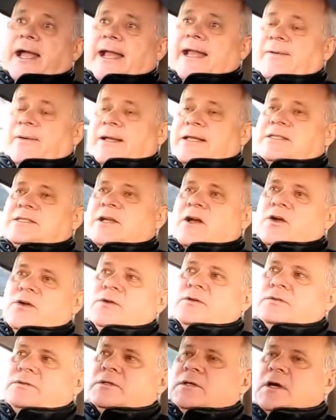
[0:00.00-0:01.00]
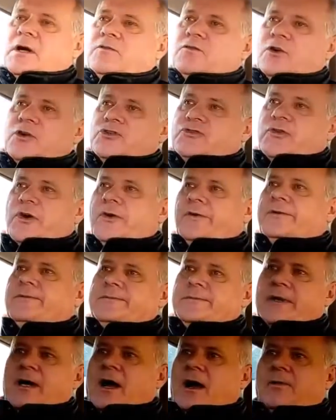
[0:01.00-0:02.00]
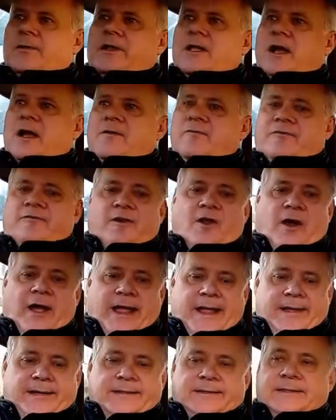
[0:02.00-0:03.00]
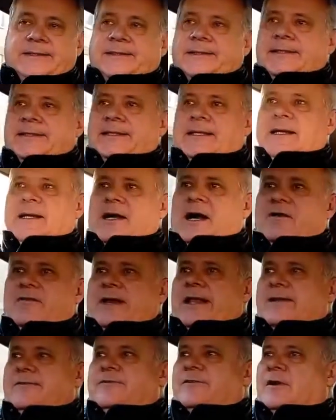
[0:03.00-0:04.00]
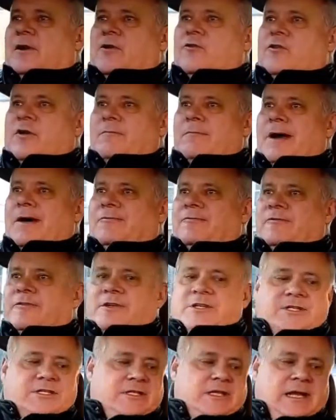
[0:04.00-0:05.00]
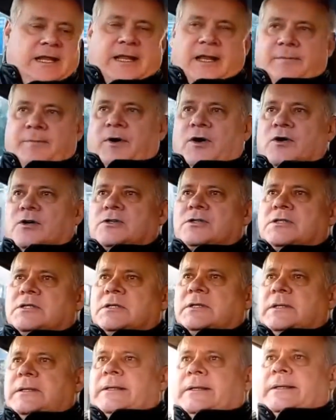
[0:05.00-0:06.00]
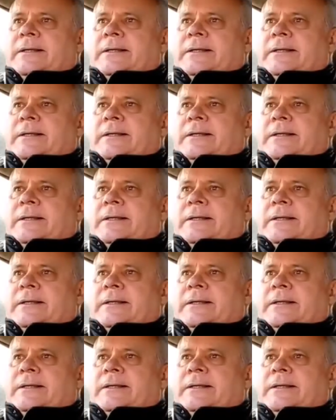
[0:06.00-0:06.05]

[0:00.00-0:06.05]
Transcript: Anyway, so I've got a drone. I'm going to go and fly it. I've had it for over a month. It's still in the box.